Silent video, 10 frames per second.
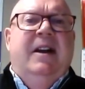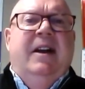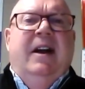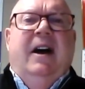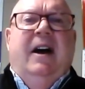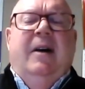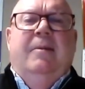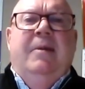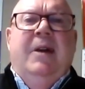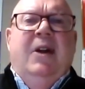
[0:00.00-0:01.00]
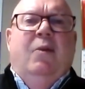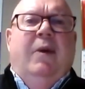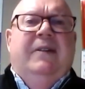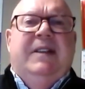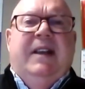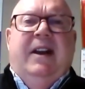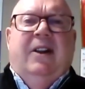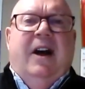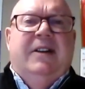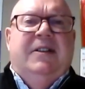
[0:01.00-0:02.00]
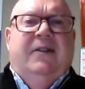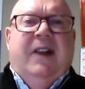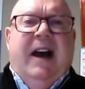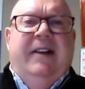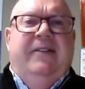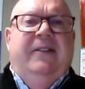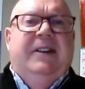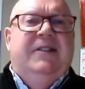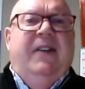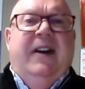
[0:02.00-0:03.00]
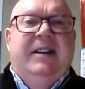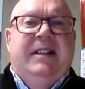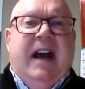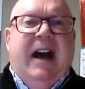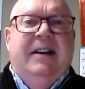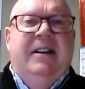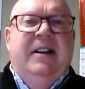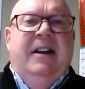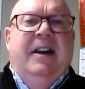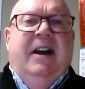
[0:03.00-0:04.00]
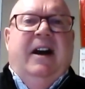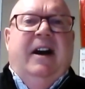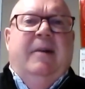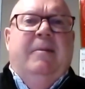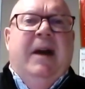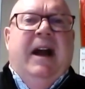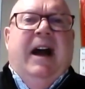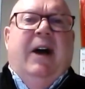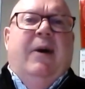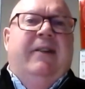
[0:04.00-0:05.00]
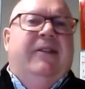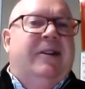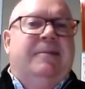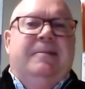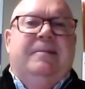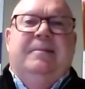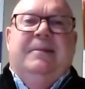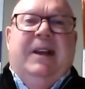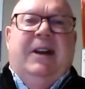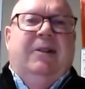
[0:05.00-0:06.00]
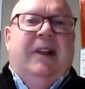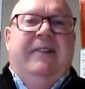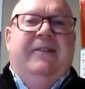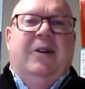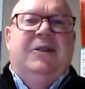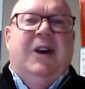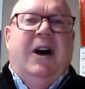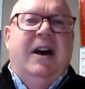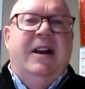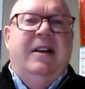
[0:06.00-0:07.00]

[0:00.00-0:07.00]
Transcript: Um, We've seen a loss of life. It's very sad. Um, however, you know, life goes on.